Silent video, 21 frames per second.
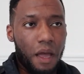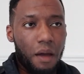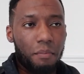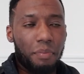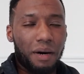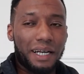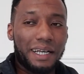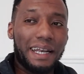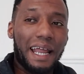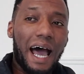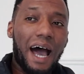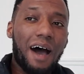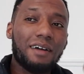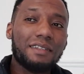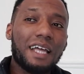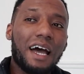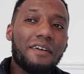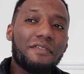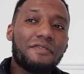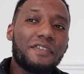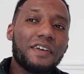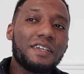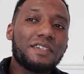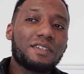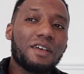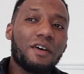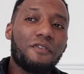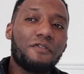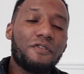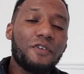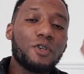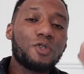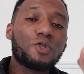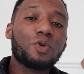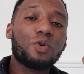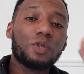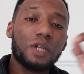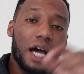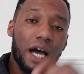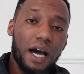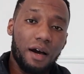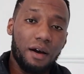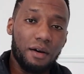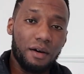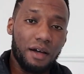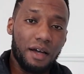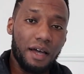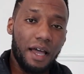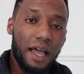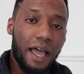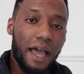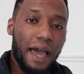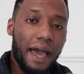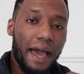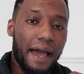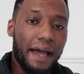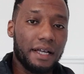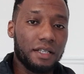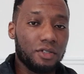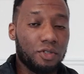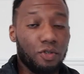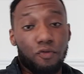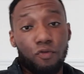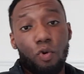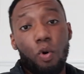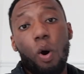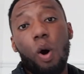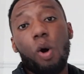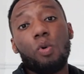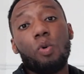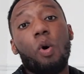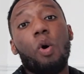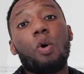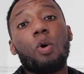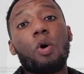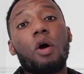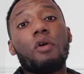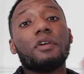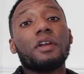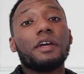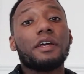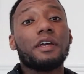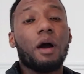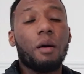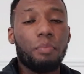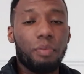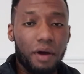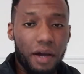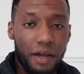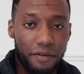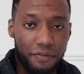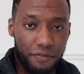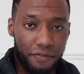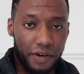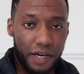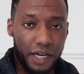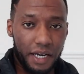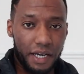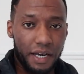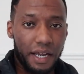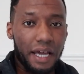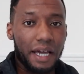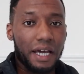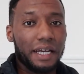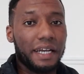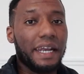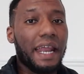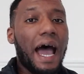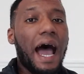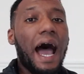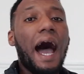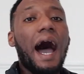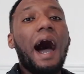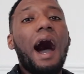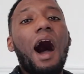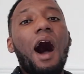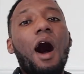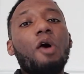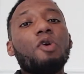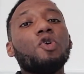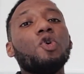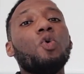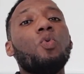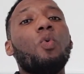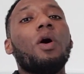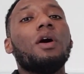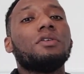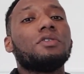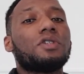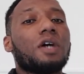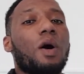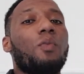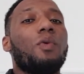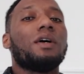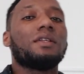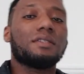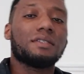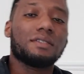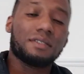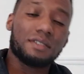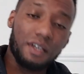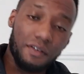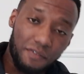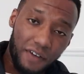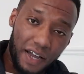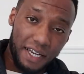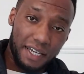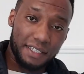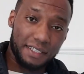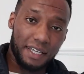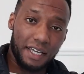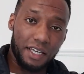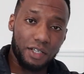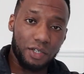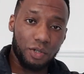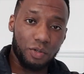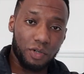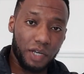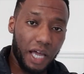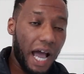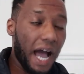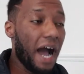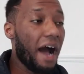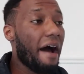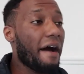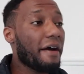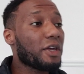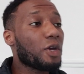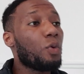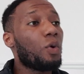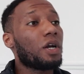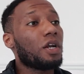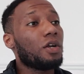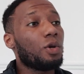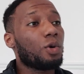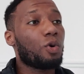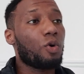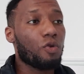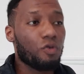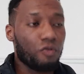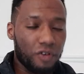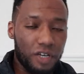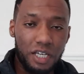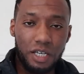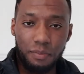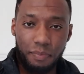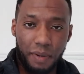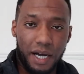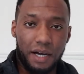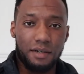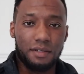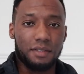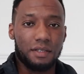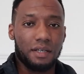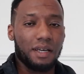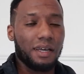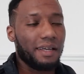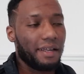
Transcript: But now that things have fizzled out and you've quote unquote got rid of your boyfriend, now you want someone to validate you. Now you want to look or rebound.